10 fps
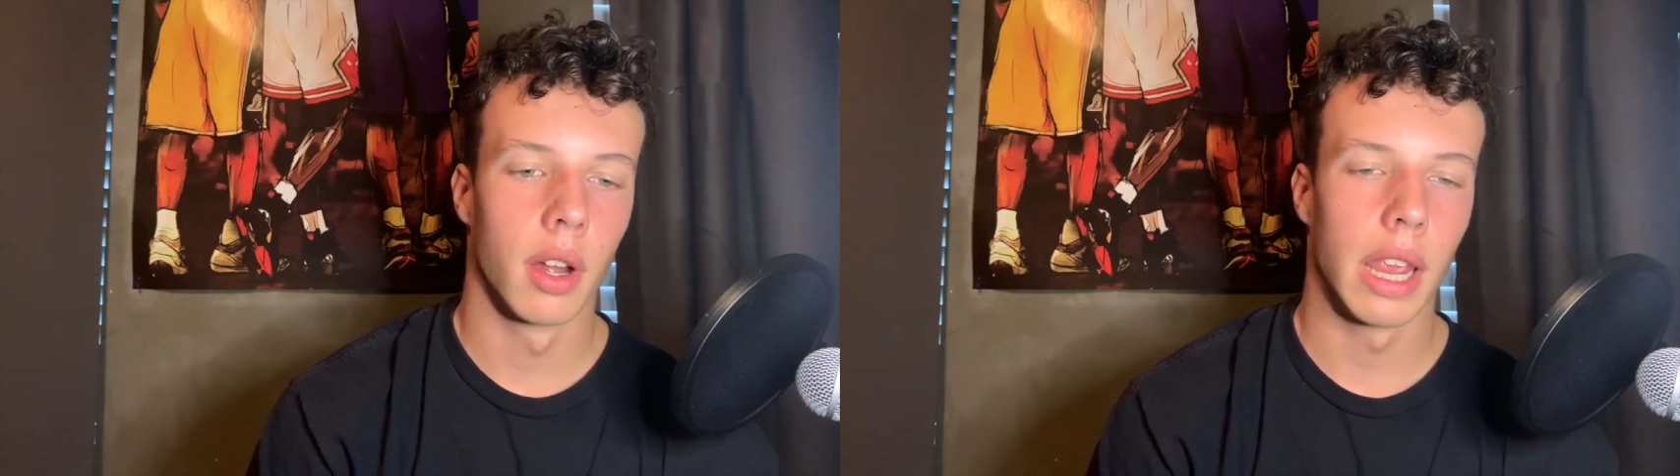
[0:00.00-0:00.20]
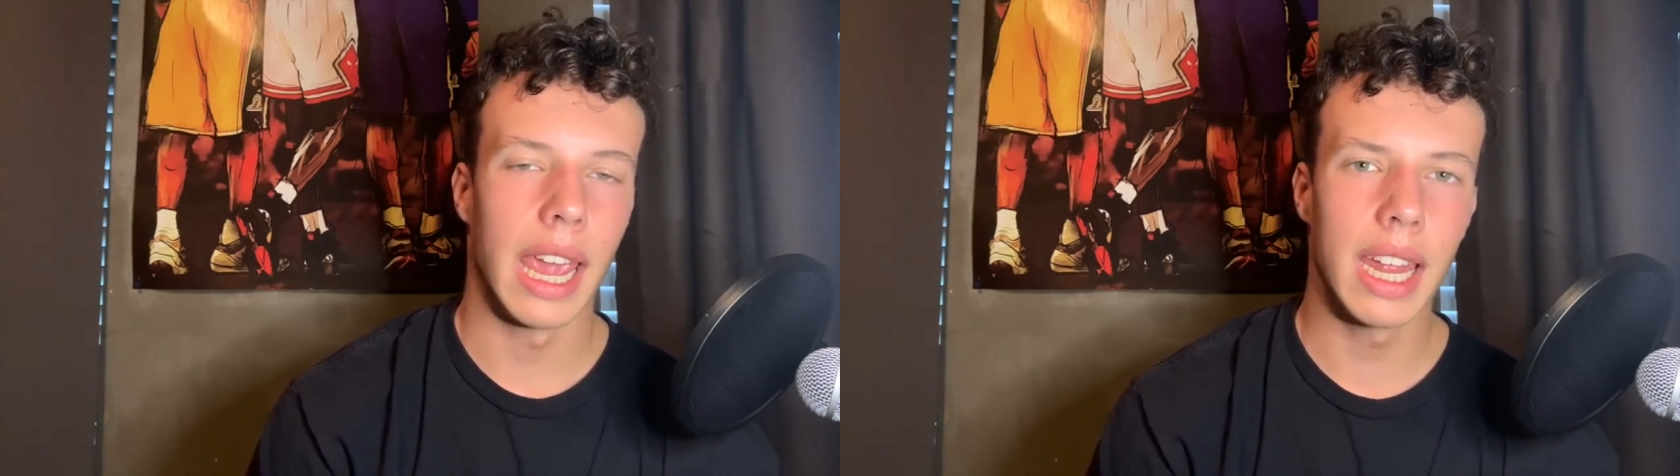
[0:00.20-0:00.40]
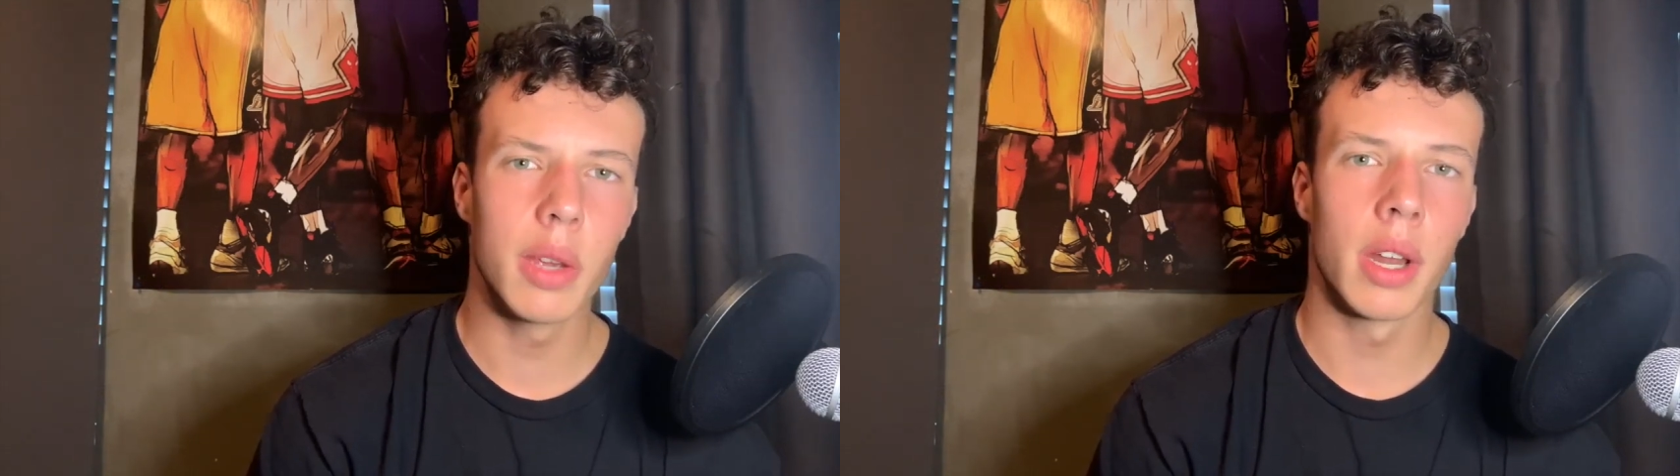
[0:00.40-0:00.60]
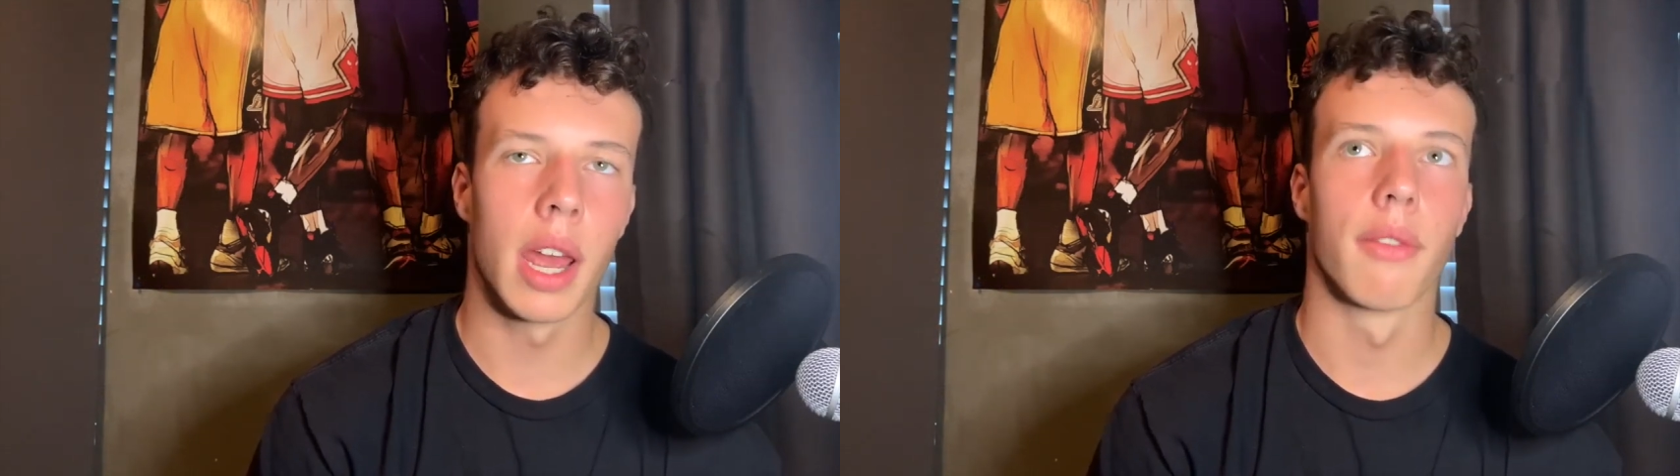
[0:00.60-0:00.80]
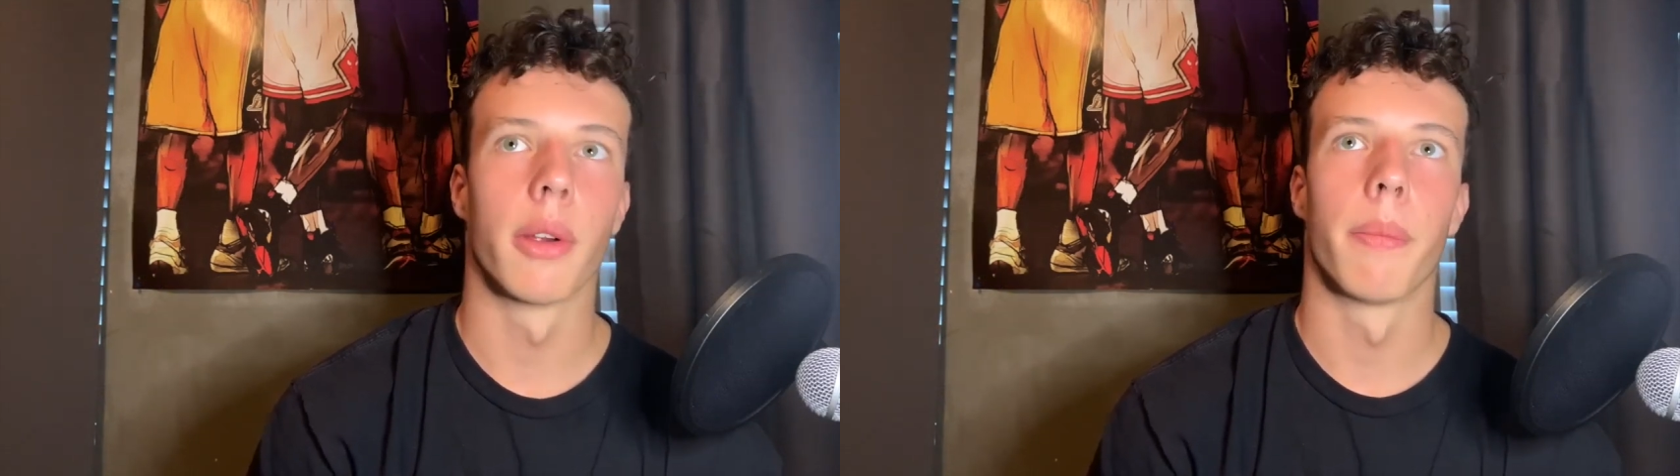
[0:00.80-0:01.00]
Anyone
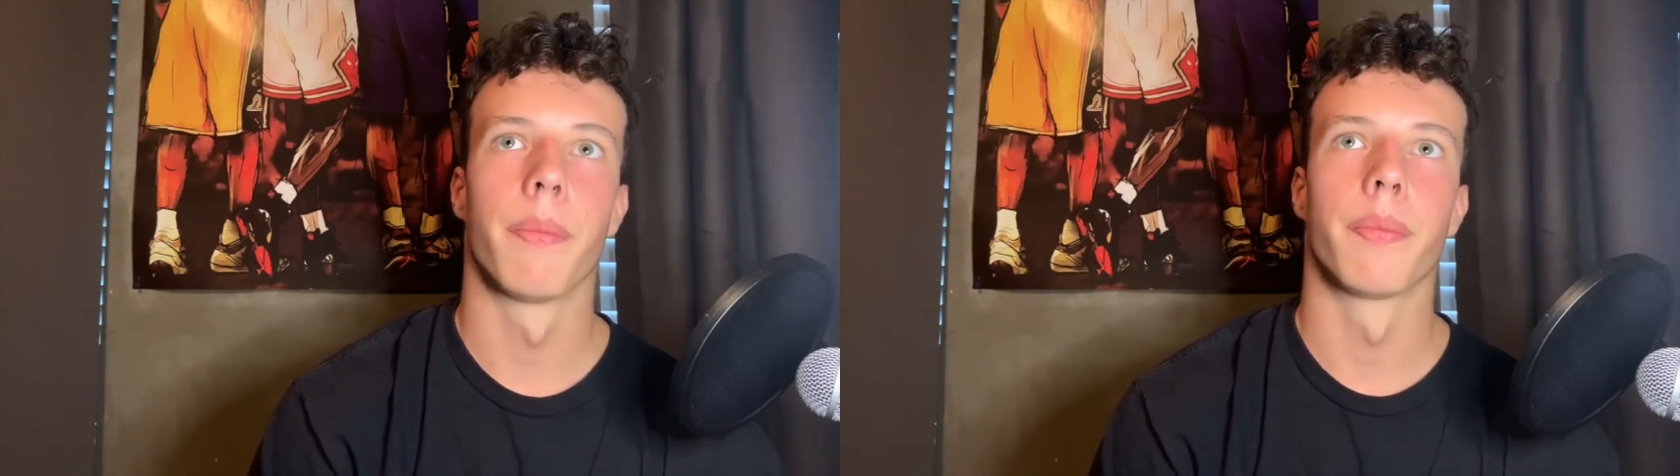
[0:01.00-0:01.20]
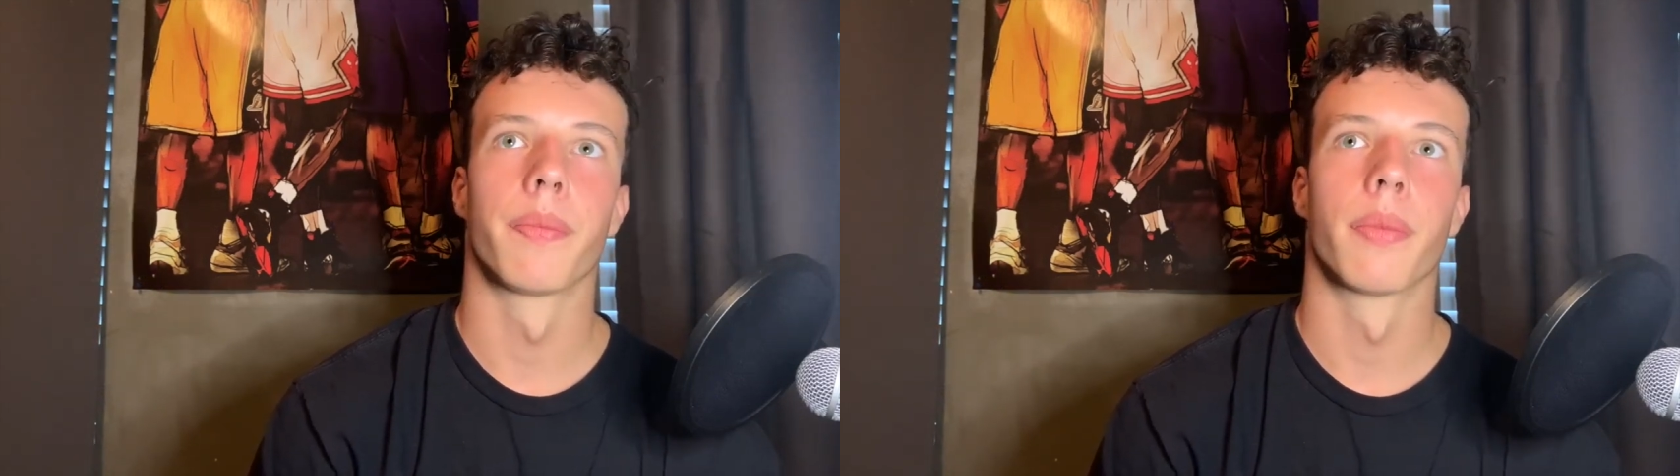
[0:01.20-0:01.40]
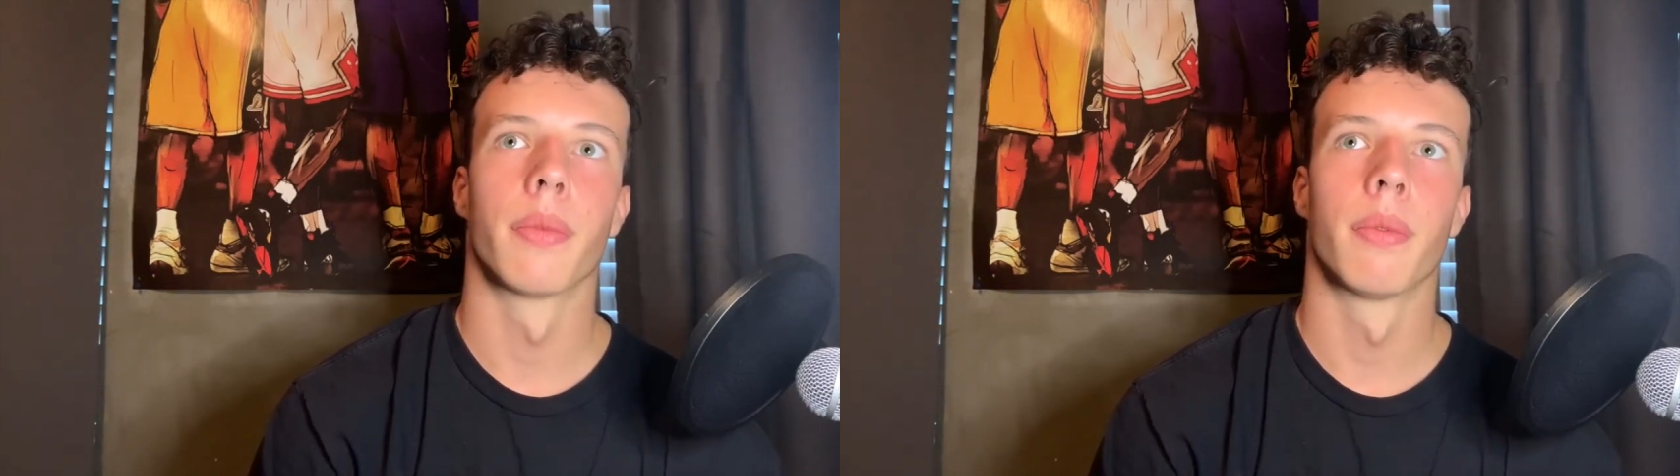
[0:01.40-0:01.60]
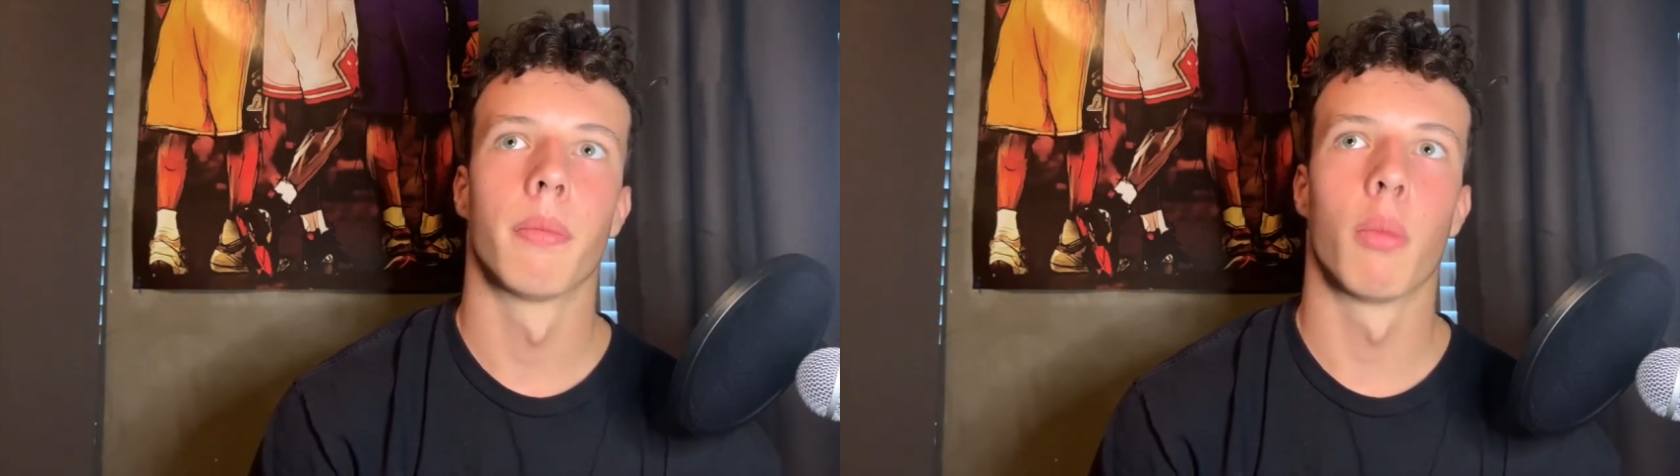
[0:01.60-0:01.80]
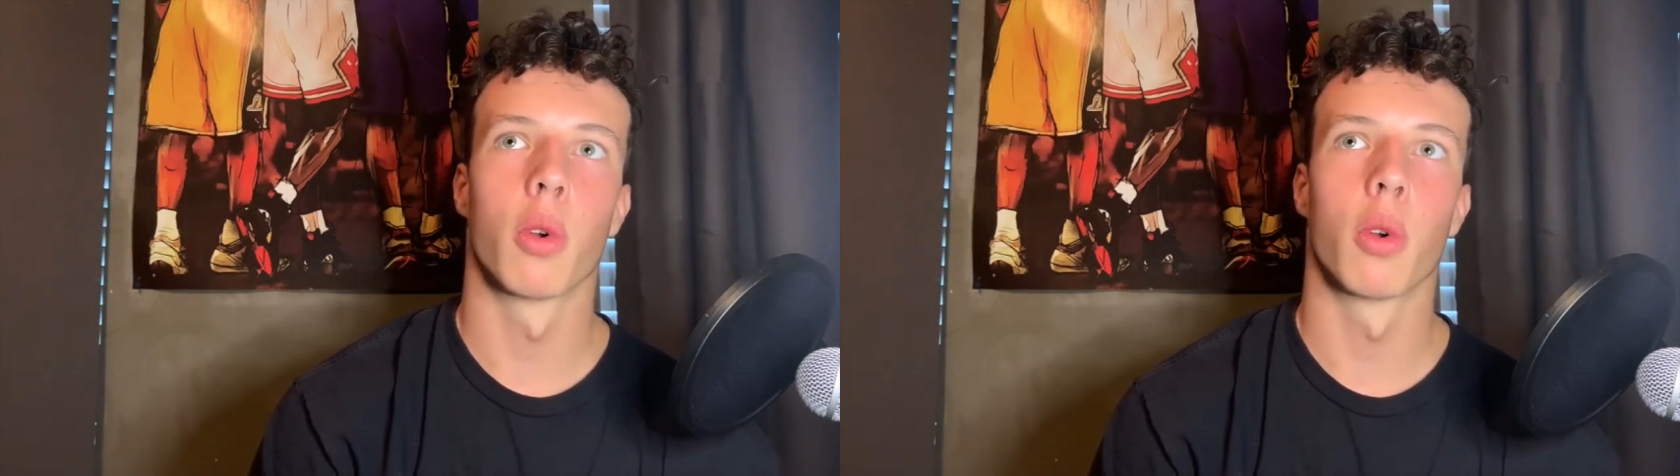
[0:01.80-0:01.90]
ever. More